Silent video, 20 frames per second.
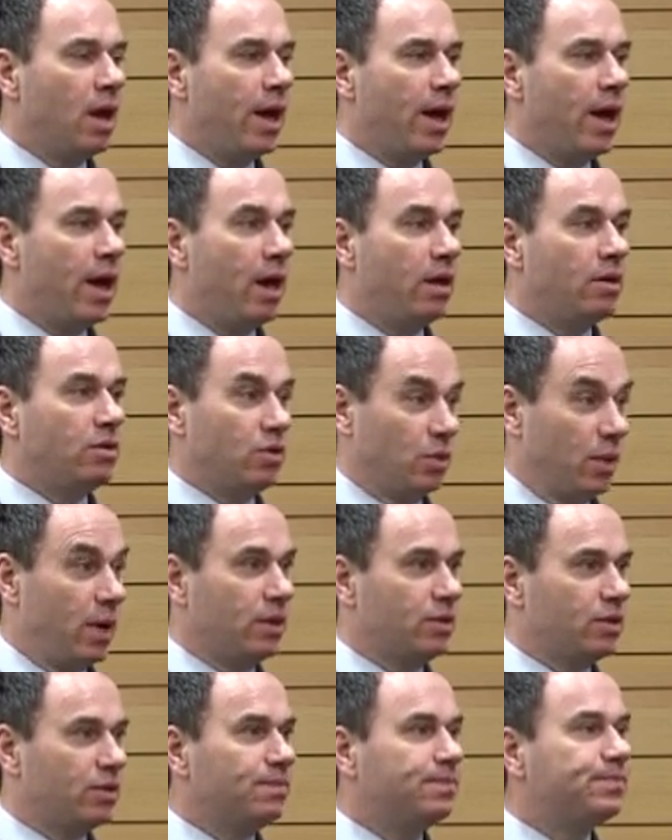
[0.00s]
to
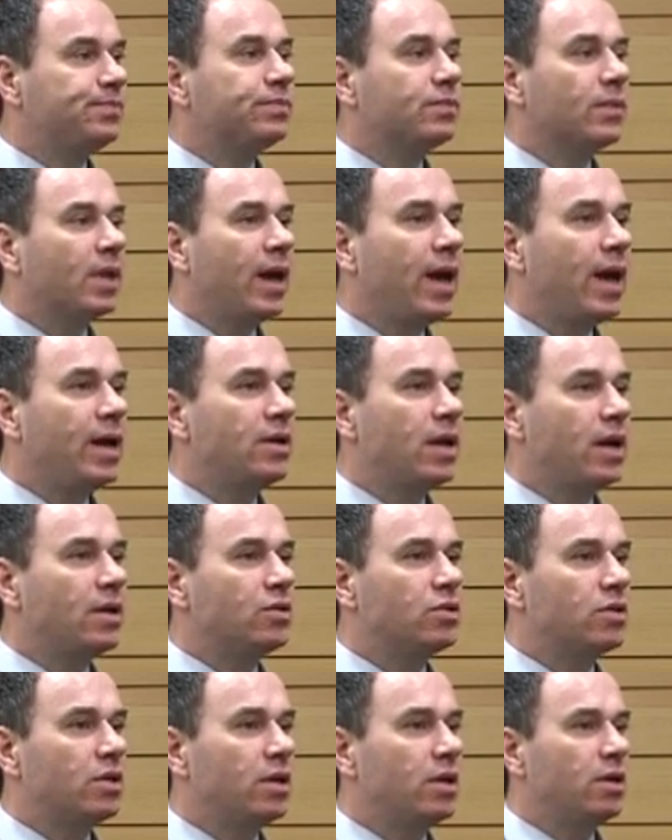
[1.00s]
us, and
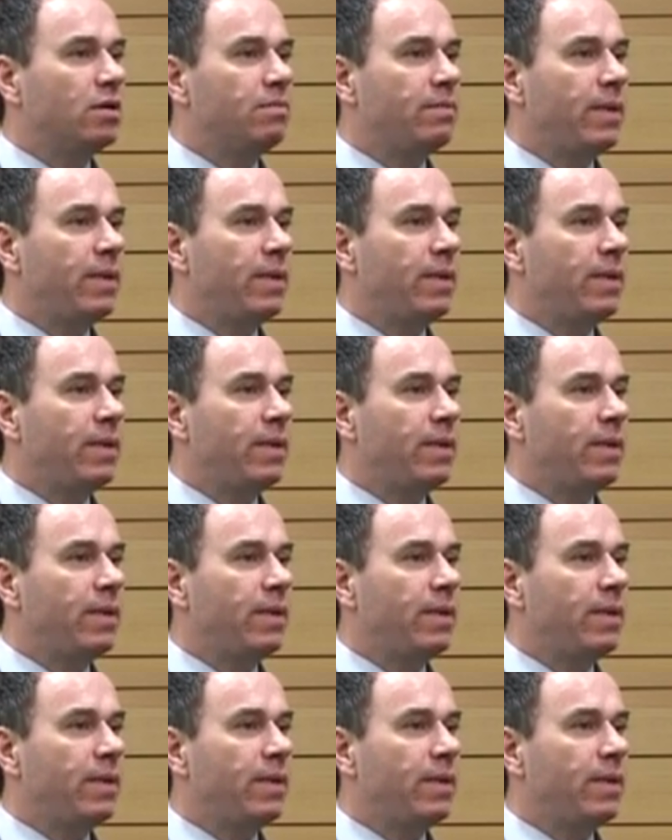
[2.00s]
actually